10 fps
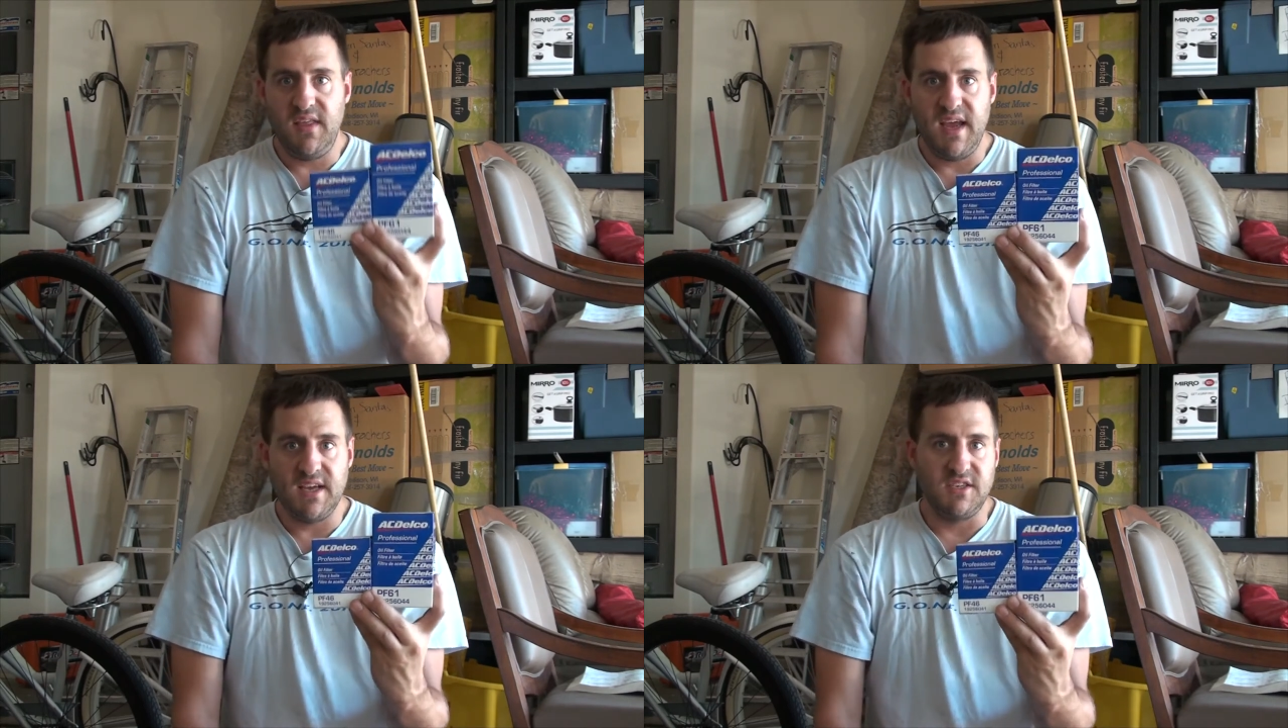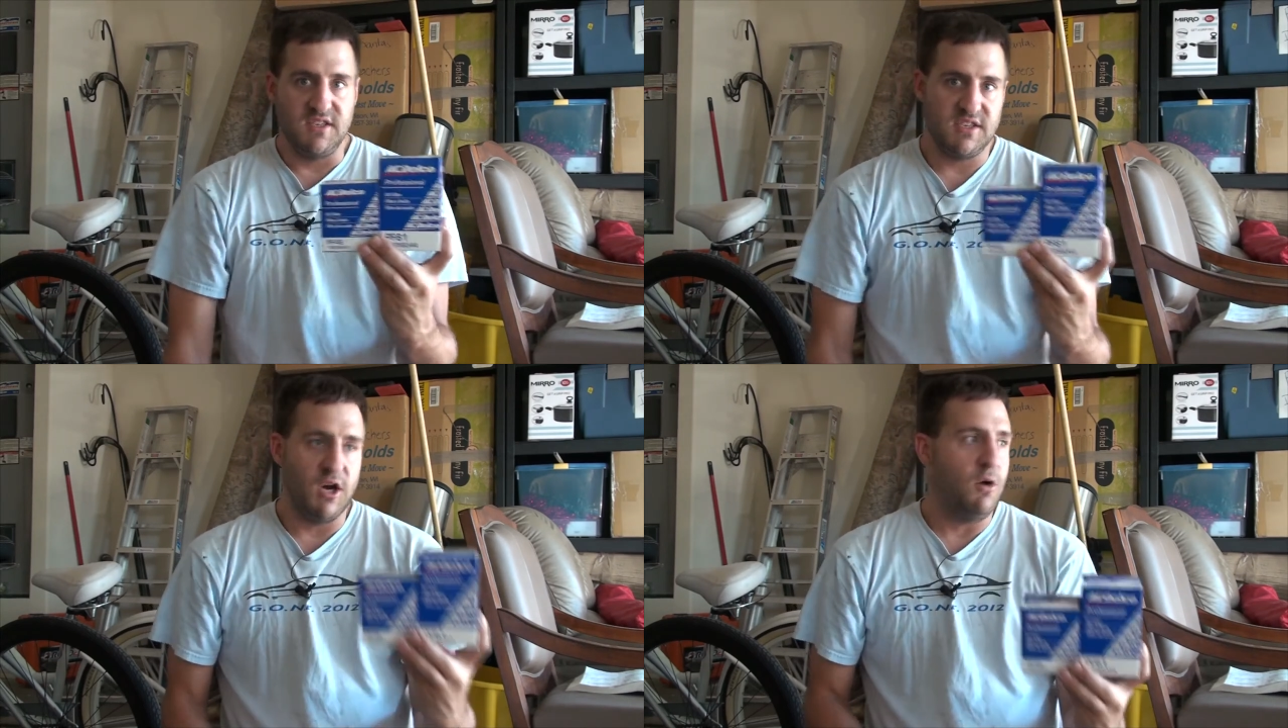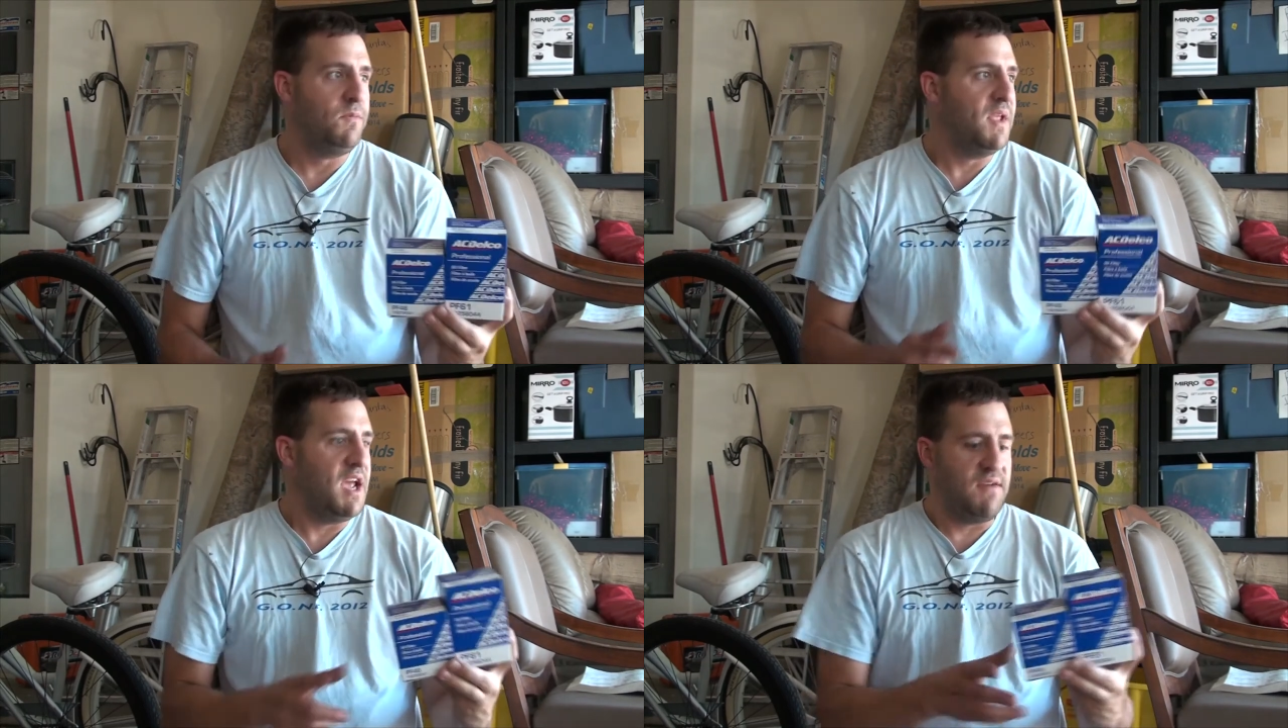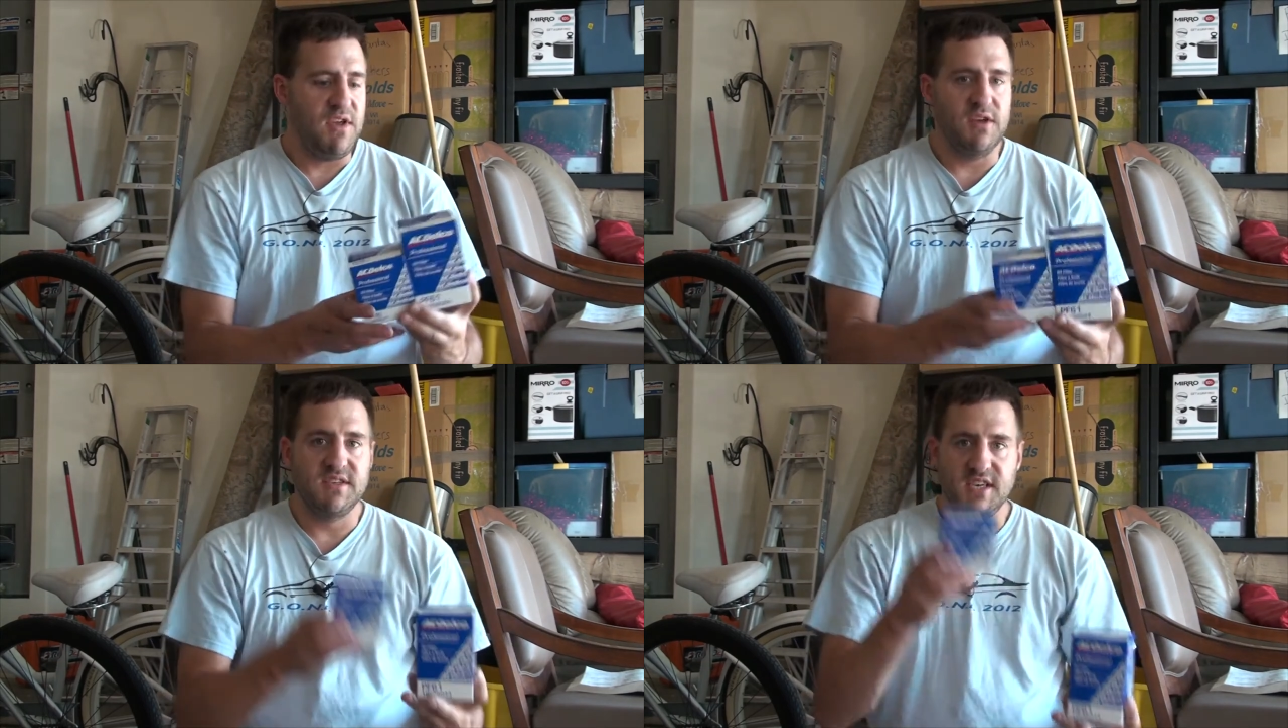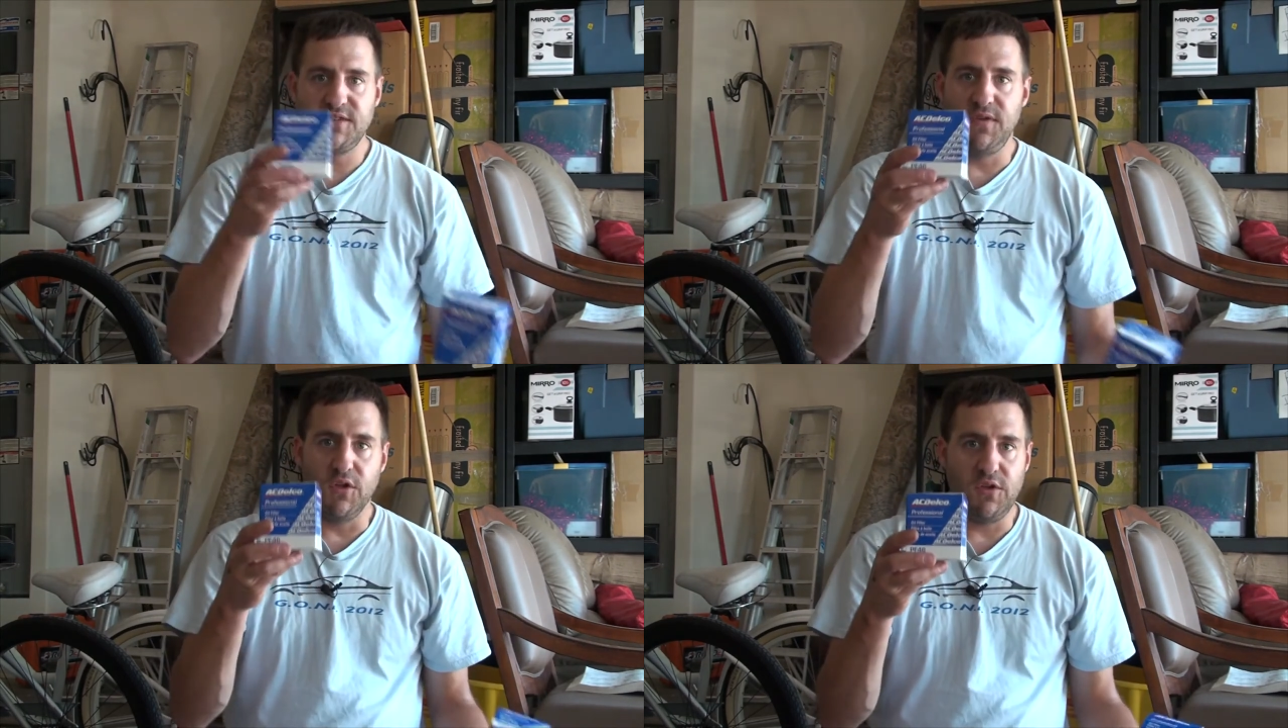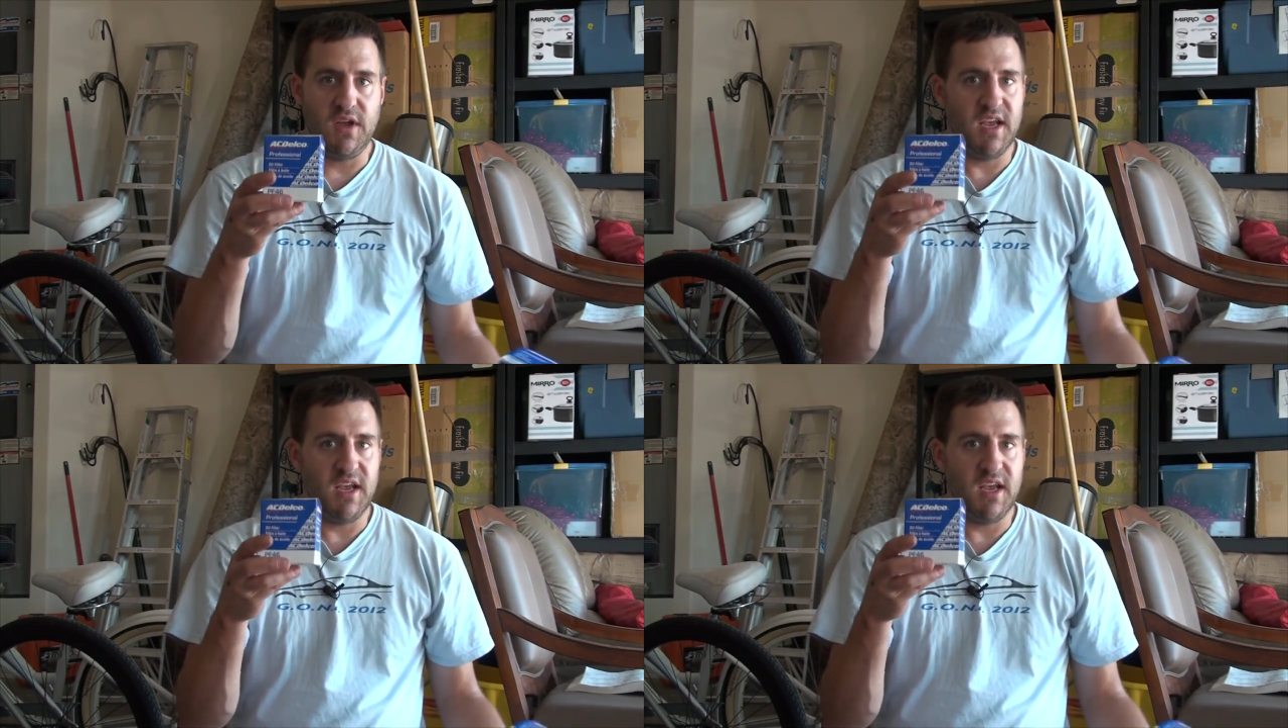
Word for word: in the engine. So if you use this filter,